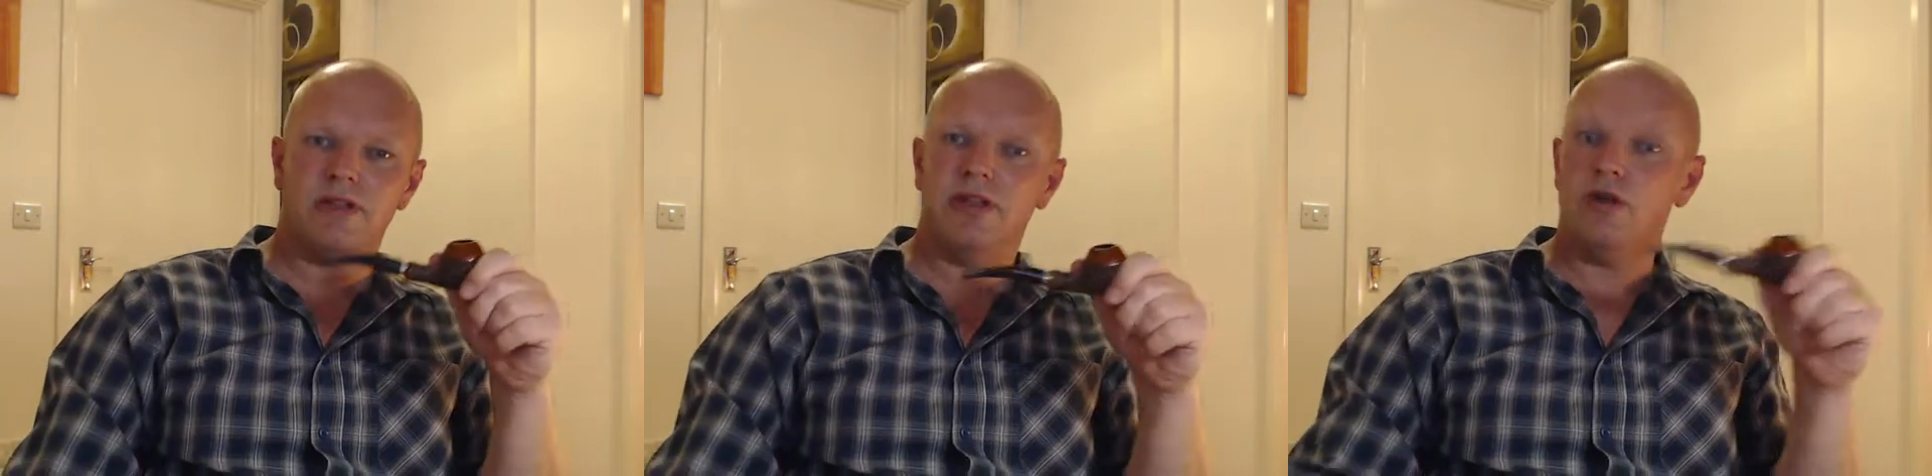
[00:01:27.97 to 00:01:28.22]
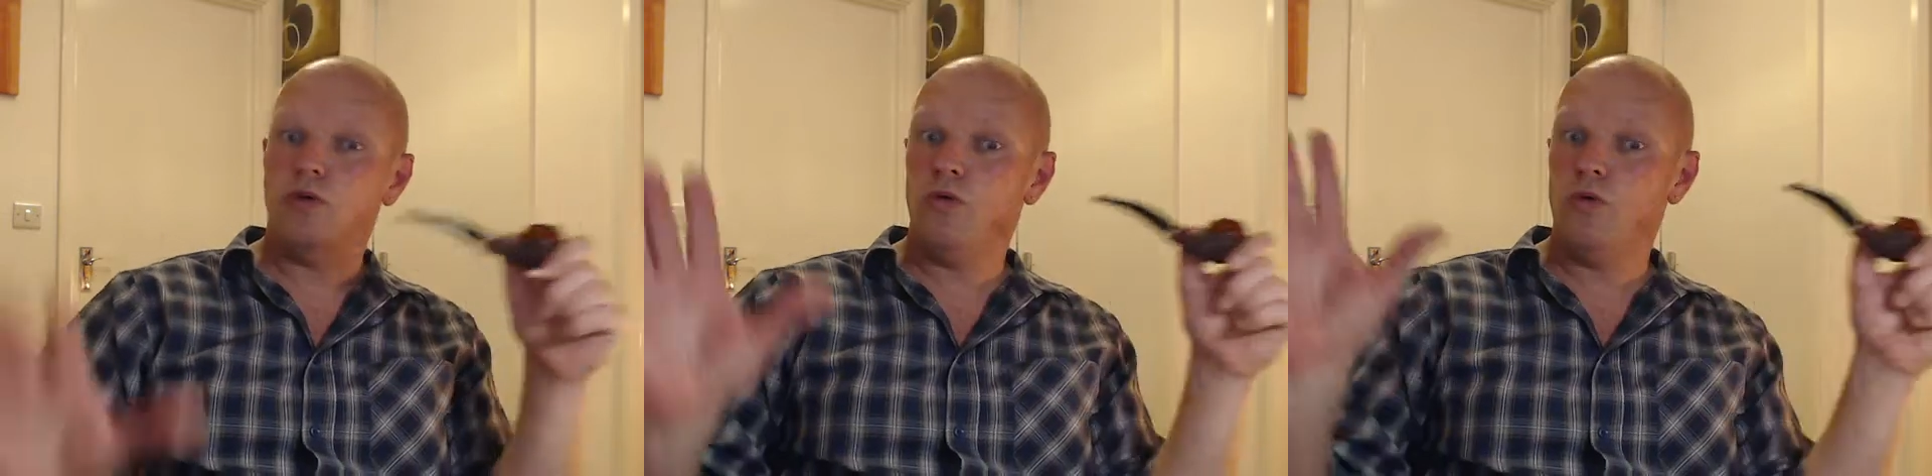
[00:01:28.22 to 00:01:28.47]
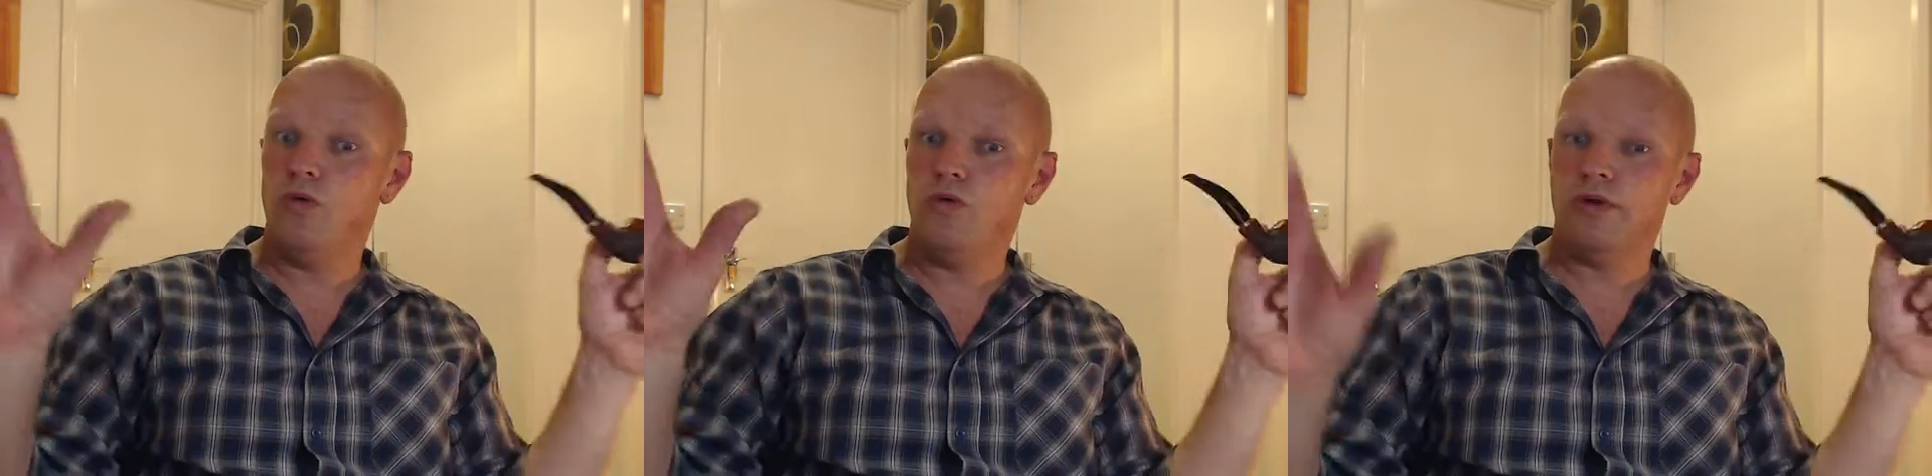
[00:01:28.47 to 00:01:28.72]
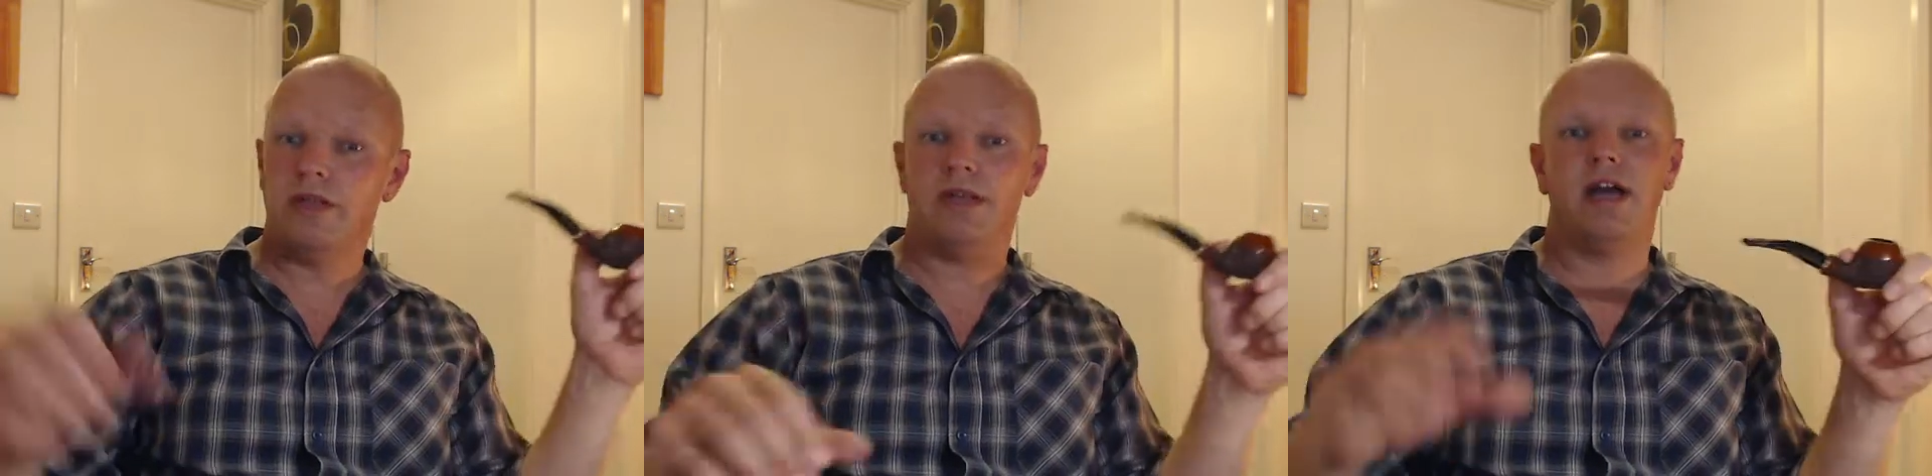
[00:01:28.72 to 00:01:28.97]
and the
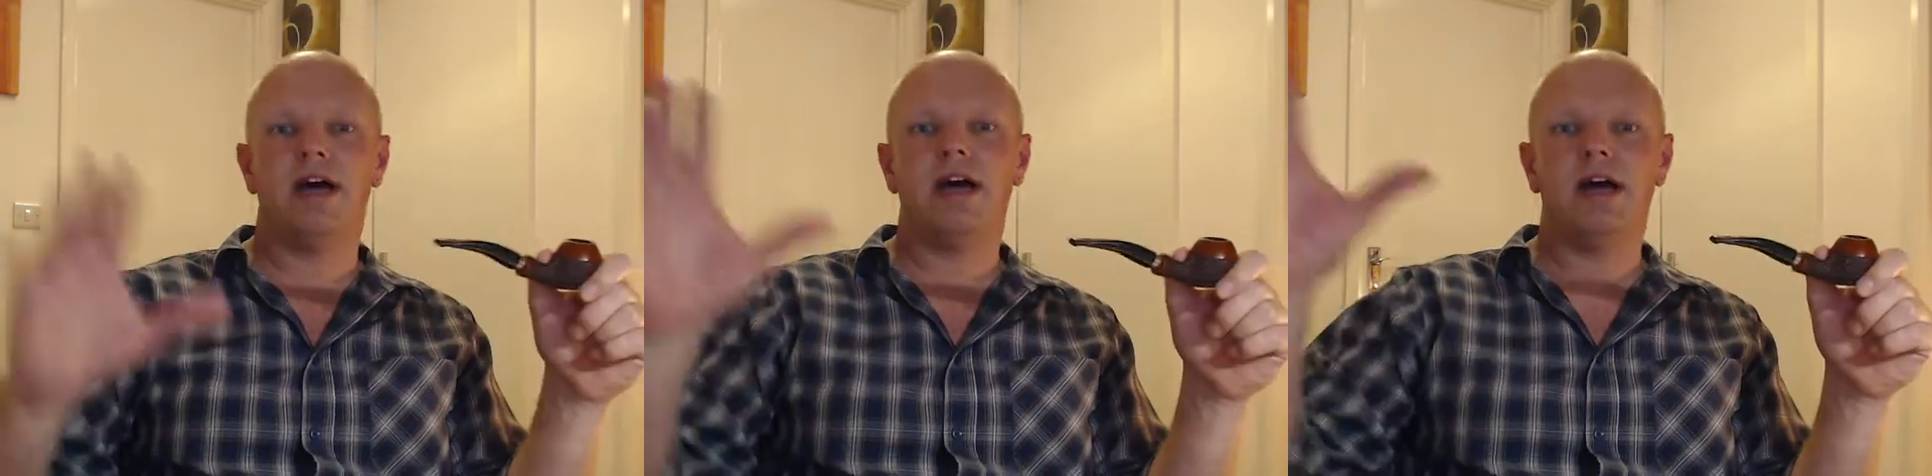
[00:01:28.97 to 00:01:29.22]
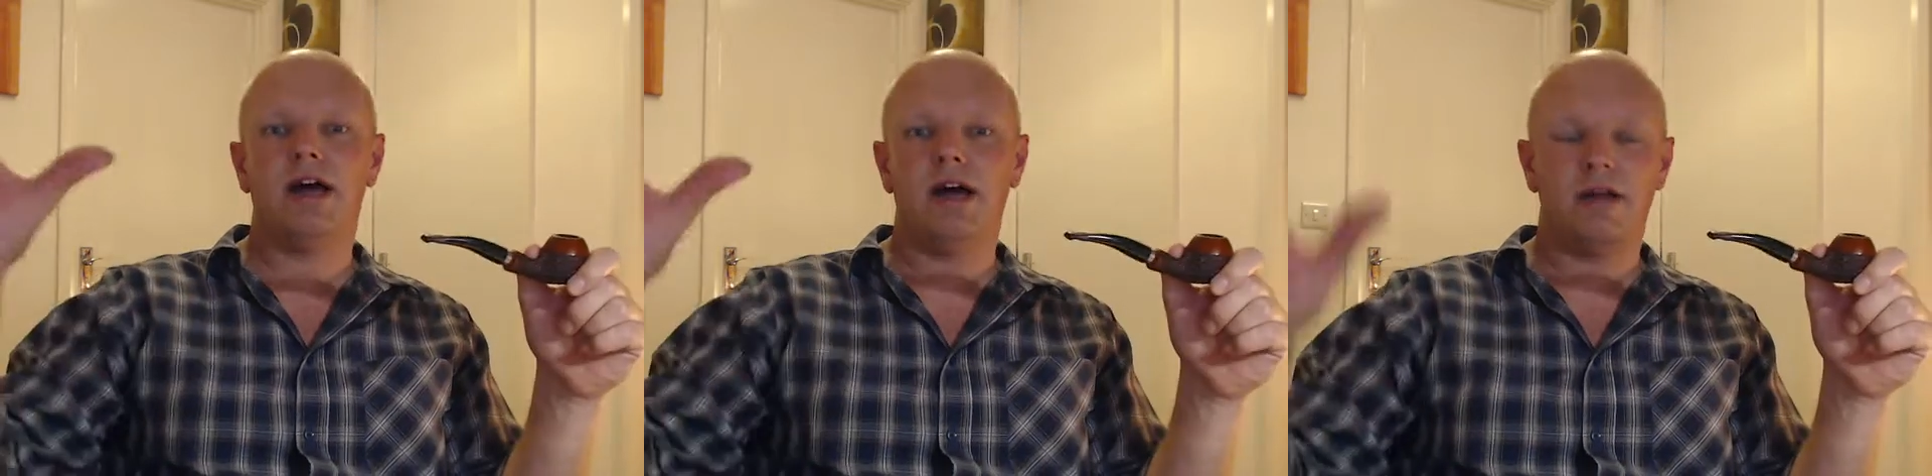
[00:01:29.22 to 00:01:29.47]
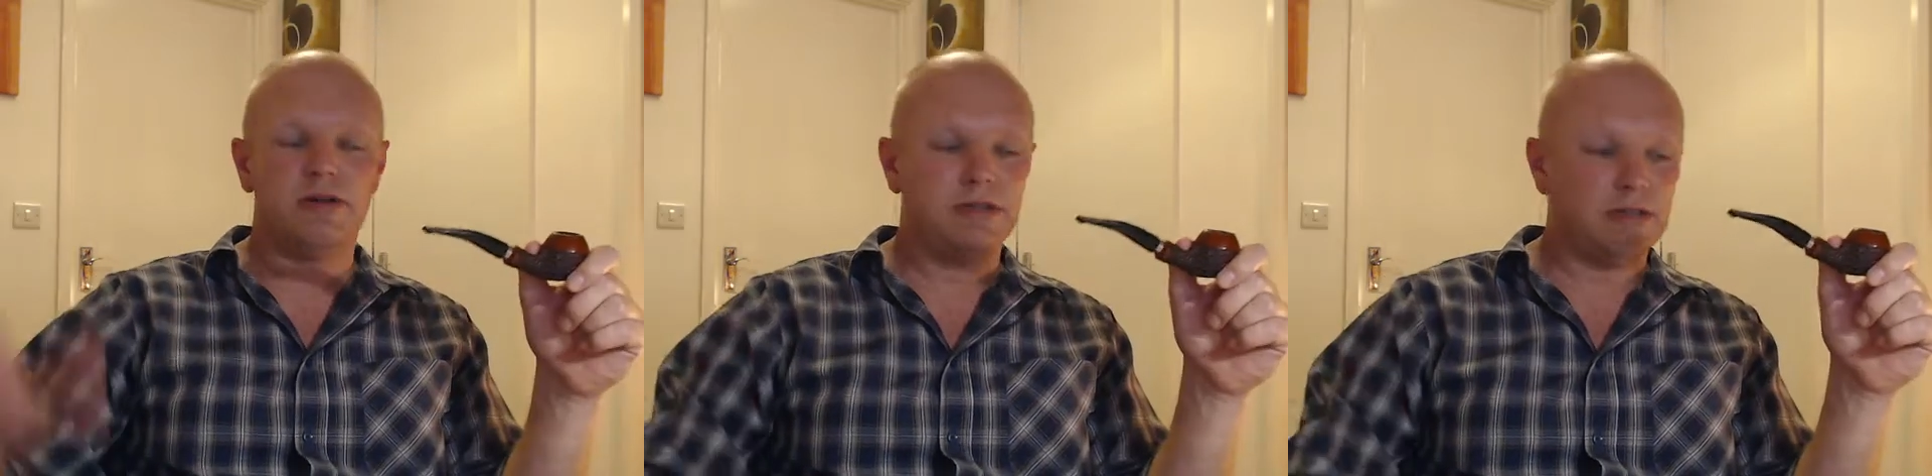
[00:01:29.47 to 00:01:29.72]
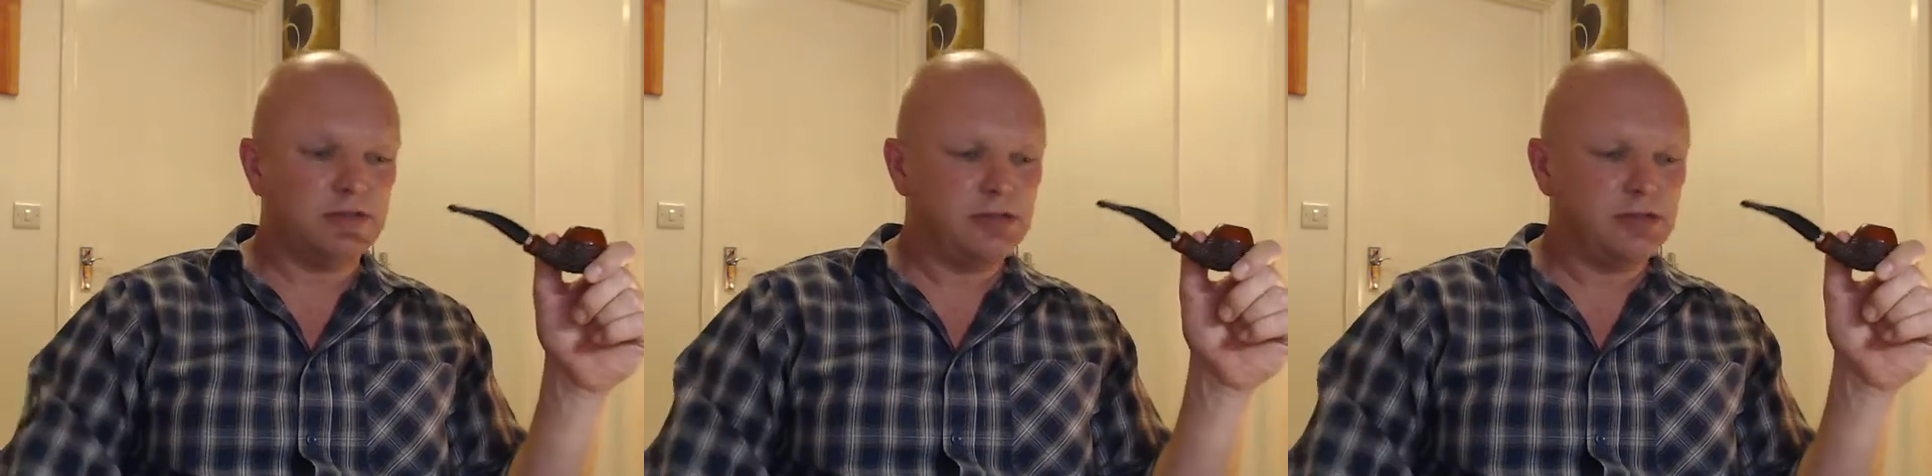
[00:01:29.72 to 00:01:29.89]
ooh and the ah and